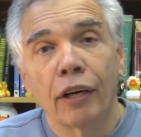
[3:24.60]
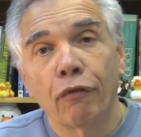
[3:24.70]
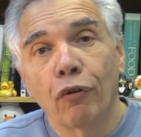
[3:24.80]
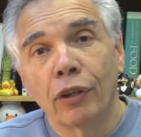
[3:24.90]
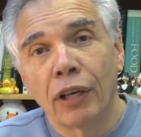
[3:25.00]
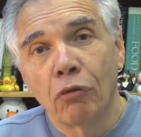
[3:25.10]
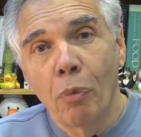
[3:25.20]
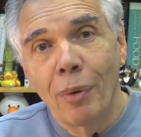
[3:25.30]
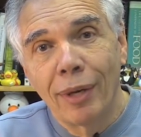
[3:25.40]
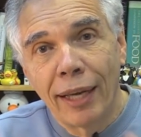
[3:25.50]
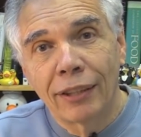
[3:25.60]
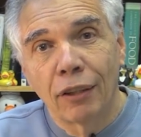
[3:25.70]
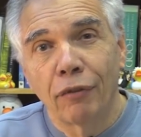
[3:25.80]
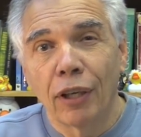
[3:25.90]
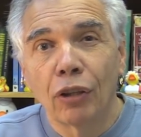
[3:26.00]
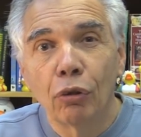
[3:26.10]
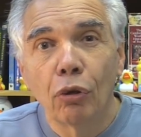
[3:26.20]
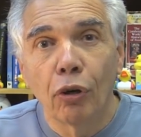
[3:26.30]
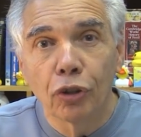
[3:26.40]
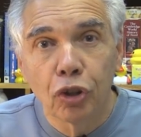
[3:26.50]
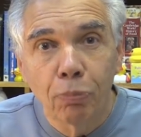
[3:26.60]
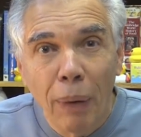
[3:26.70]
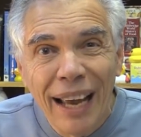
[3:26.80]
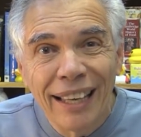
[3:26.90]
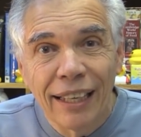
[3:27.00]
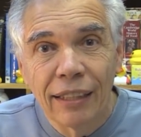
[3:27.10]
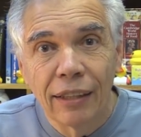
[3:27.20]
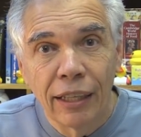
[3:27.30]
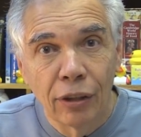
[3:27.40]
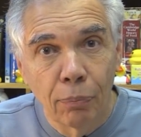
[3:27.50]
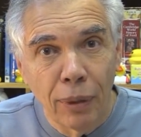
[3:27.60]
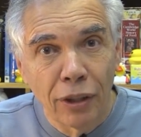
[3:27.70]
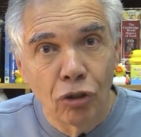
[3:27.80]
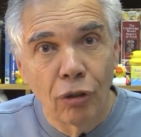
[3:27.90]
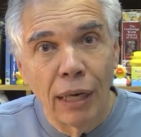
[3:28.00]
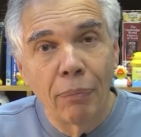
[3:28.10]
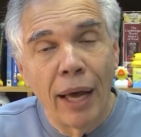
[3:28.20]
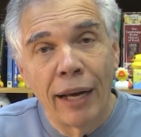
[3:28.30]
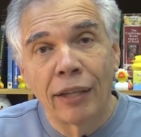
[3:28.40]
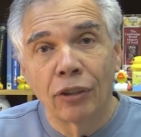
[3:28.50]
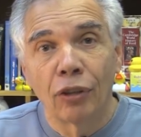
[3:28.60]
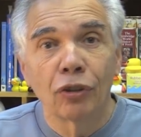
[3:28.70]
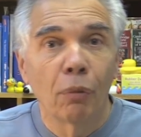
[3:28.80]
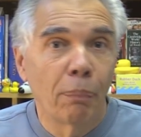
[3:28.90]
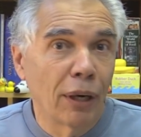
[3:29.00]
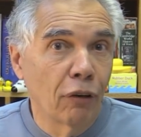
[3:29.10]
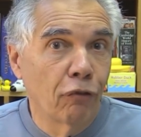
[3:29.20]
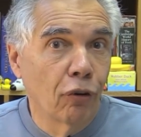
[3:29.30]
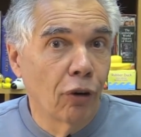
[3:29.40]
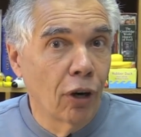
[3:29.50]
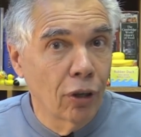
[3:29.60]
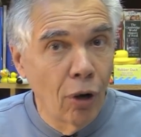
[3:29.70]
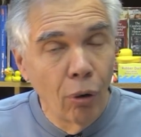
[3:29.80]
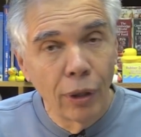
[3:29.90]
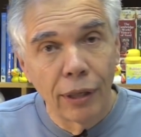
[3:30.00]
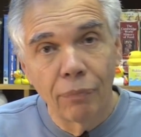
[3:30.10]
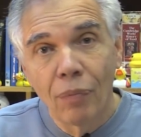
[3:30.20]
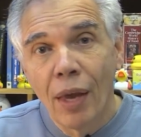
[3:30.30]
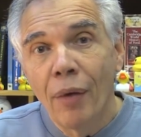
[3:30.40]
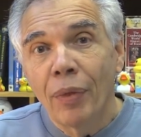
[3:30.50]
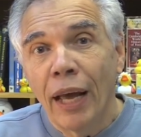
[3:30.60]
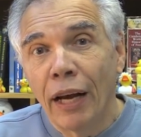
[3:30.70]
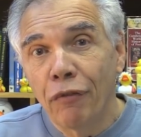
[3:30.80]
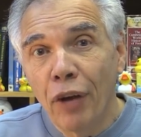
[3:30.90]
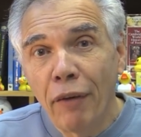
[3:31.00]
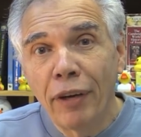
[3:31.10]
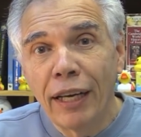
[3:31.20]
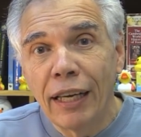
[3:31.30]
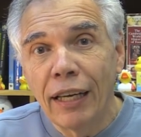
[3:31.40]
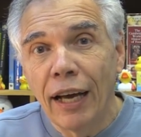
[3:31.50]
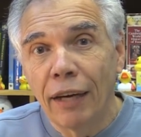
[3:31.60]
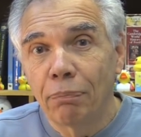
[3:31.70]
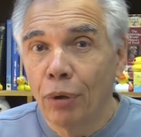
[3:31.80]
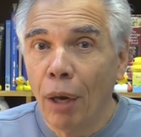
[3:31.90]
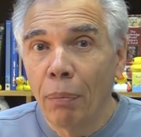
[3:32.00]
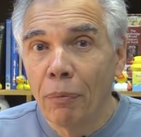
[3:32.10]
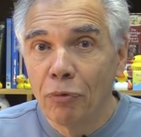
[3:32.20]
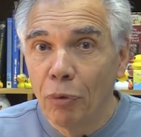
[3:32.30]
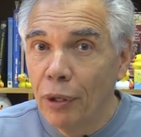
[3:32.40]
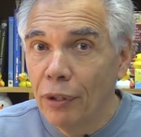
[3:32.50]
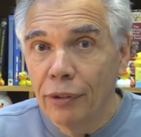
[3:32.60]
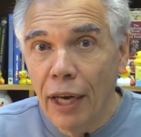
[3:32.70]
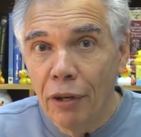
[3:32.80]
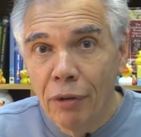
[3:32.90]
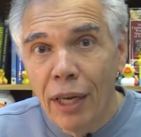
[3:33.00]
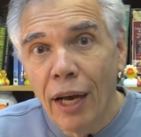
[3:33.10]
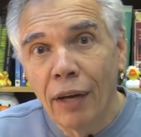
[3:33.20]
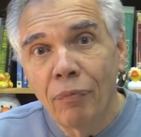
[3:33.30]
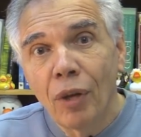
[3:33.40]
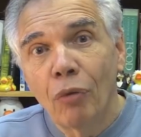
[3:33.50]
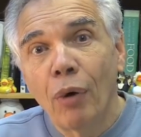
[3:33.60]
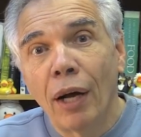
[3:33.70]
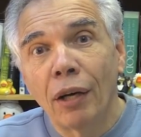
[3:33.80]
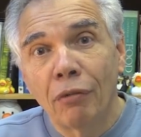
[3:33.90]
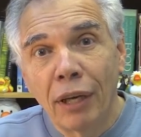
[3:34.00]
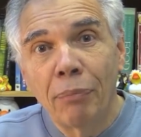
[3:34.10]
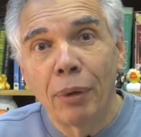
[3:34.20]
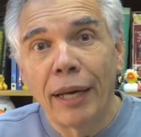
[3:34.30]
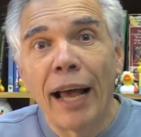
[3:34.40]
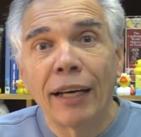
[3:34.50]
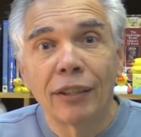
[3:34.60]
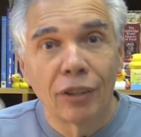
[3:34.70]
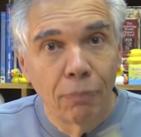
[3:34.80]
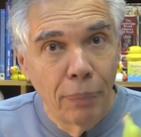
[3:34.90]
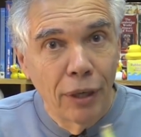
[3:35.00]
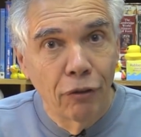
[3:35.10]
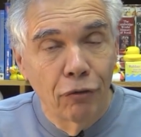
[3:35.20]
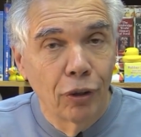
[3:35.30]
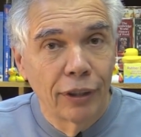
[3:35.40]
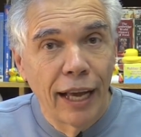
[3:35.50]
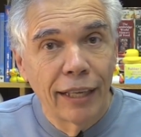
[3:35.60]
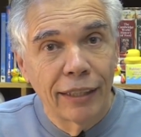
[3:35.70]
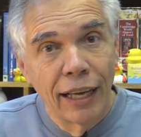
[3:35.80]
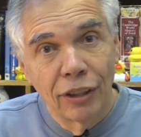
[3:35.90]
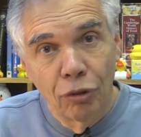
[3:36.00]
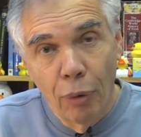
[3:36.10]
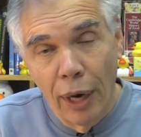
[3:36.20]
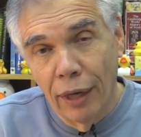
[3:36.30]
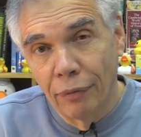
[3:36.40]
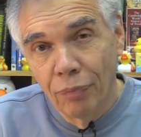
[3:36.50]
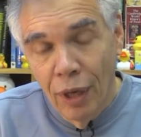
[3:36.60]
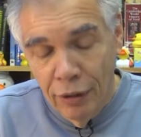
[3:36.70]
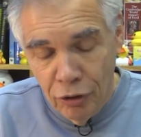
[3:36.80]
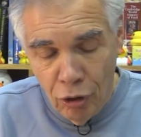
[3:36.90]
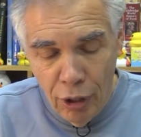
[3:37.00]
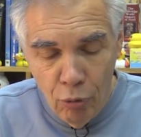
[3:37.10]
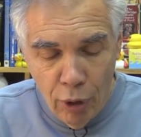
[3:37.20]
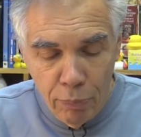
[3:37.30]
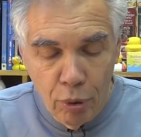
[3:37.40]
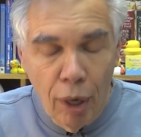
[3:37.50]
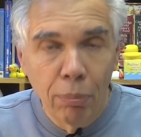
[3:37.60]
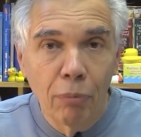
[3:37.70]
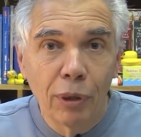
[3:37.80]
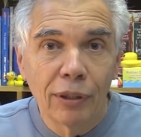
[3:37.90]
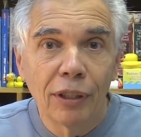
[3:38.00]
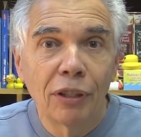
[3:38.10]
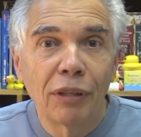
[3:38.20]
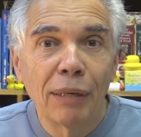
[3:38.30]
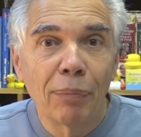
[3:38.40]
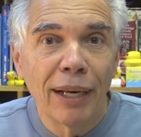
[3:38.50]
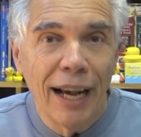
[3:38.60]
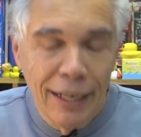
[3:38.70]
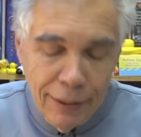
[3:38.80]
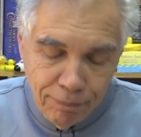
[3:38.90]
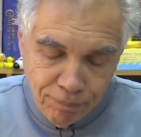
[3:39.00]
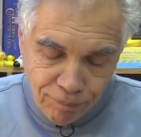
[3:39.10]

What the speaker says: therefore there will be less of a glucose spike in the bloodstream, and it's also better for our colon. And if you have any problems with diarrhea, well, green bananas are better for that as well. There's only one problem with the green banana.